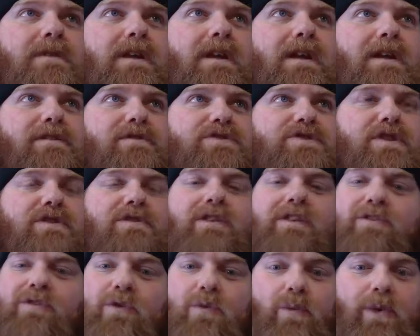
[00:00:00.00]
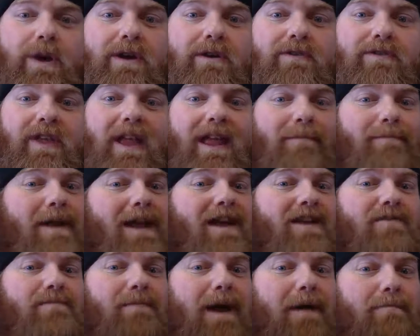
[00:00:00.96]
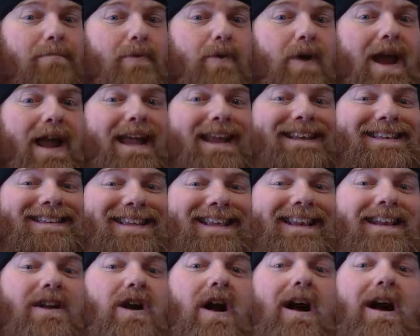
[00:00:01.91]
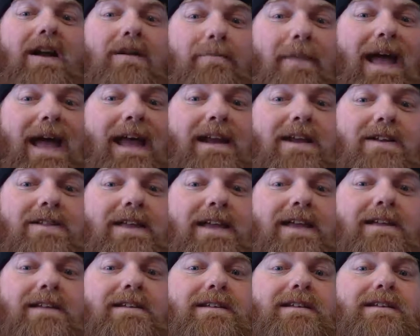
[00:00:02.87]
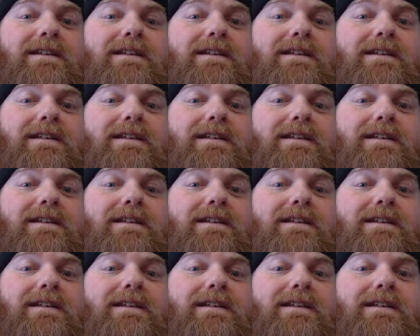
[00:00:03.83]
it's a weird thing because my brain did it automatically.